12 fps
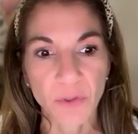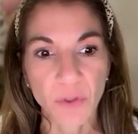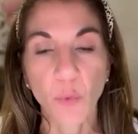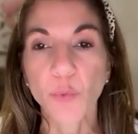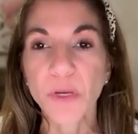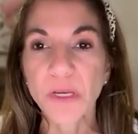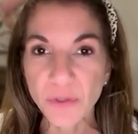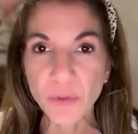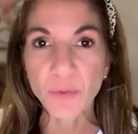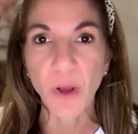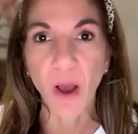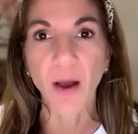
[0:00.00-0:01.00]
So we do
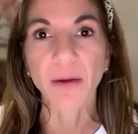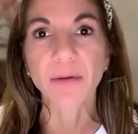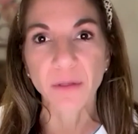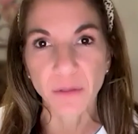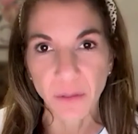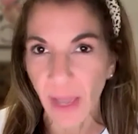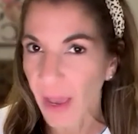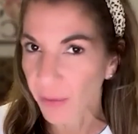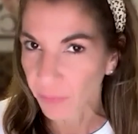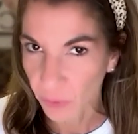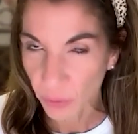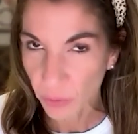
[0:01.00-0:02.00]
not
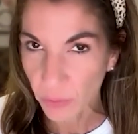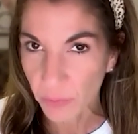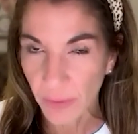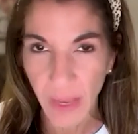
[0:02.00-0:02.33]
ever,